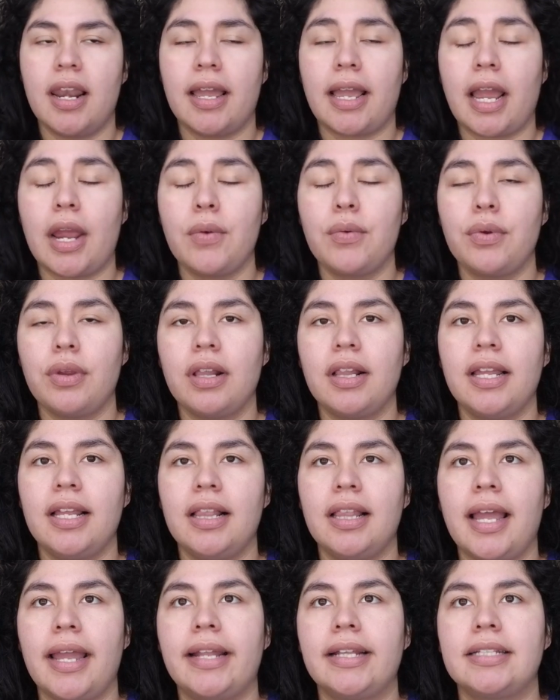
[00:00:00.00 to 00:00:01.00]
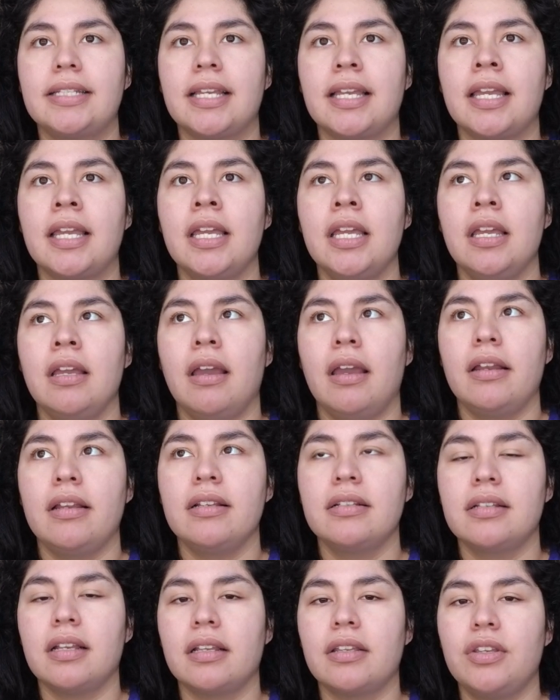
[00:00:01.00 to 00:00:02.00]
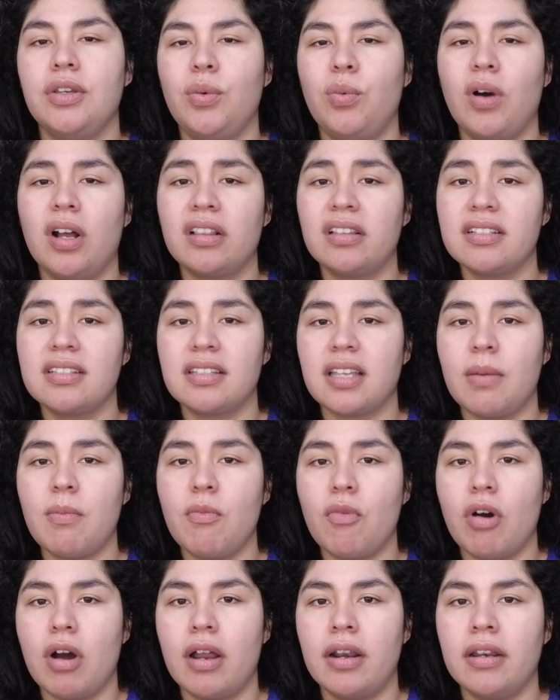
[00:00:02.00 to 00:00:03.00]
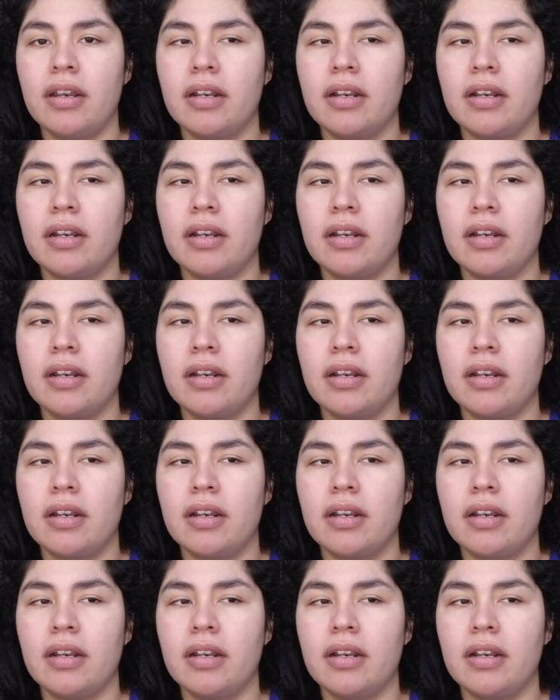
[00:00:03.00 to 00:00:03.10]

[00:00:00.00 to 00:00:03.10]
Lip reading: Like I really liked it. And he was like, you want the same one?